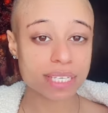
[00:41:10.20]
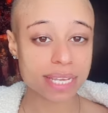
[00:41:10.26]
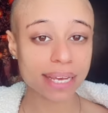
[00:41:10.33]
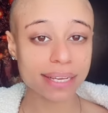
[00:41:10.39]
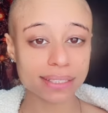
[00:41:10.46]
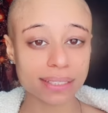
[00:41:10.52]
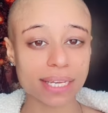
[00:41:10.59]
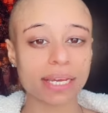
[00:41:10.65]
The
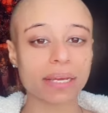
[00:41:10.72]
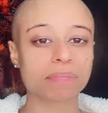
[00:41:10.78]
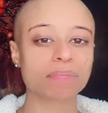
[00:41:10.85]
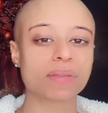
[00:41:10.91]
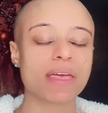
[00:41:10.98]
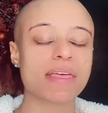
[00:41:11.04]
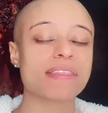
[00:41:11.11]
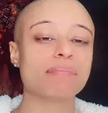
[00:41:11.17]
second
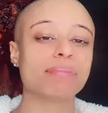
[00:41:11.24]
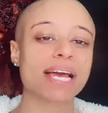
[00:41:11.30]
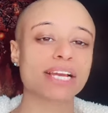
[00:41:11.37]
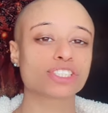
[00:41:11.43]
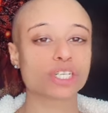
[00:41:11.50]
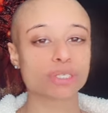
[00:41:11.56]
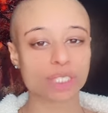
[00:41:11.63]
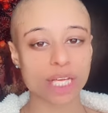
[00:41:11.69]
thing that the
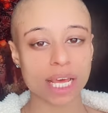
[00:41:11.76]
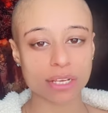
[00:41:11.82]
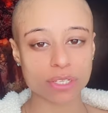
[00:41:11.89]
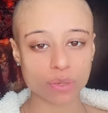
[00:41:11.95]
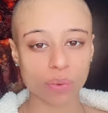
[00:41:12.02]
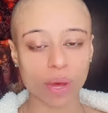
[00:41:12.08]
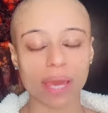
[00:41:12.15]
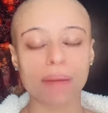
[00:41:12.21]
black church
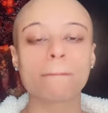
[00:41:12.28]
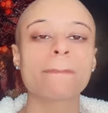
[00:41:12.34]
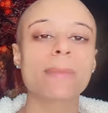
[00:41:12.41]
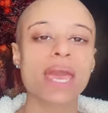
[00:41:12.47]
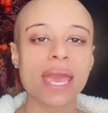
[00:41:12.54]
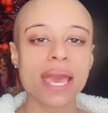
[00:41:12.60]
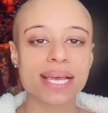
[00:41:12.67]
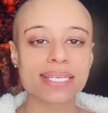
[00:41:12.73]
takes away
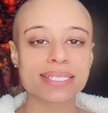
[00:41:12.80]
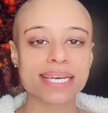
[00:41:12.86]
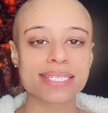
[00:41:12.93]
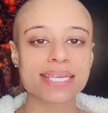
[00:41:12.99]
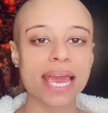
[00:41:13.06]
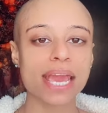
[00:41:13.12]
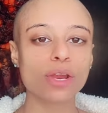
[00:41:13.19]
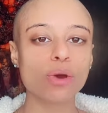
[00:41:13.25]
is
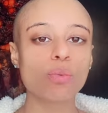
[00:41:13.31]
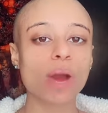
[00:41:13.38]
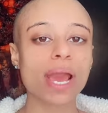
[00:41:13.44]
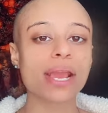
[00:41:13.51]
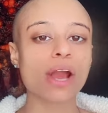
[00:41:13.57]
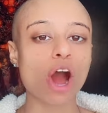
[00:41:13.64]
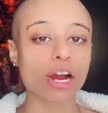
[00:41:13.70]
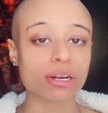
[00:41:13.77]
they take
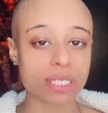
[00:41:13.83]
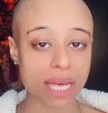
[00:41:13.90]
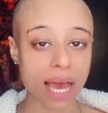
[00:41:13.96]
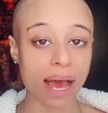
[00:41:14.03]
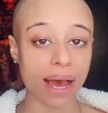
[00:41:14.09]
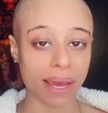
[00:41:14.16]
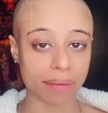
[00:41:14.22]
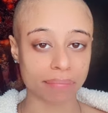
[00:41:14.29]
away our
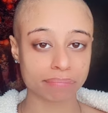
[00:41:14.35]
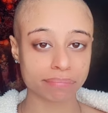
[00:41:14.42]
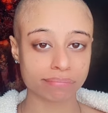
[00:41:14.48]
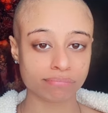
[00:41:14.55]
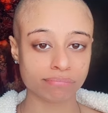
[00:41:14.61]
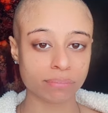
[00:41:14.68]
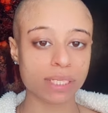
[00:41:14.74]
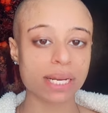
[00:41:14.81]
time.
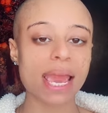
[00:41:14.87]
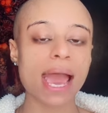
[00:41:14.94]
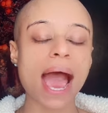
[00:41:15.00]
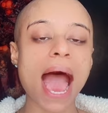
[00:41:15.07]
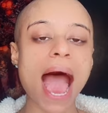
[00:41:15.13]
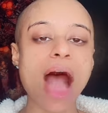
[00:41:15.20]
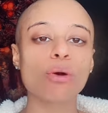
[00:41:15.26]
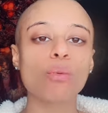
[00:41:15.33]

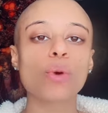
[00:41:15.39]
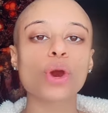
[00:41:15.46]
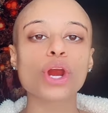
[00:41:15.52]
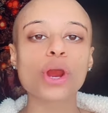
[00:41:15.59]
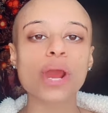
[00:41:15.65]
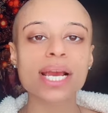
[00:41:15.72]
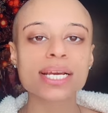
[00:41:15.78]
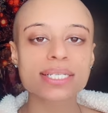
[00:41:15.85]

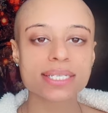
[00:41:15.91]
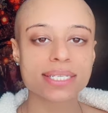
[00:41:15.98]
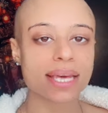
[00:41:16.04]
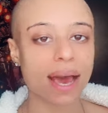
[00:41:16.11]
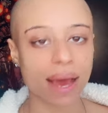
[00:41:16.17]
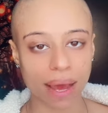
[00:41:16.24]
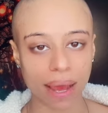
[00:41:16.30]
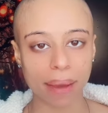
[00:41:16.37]
Our
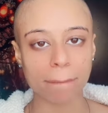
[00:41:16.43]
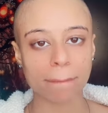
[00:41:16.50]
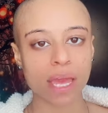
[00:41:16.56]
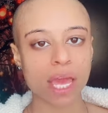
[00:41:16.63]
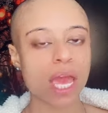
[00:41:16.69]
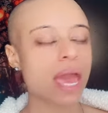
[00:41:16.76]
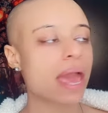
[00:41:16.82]
time.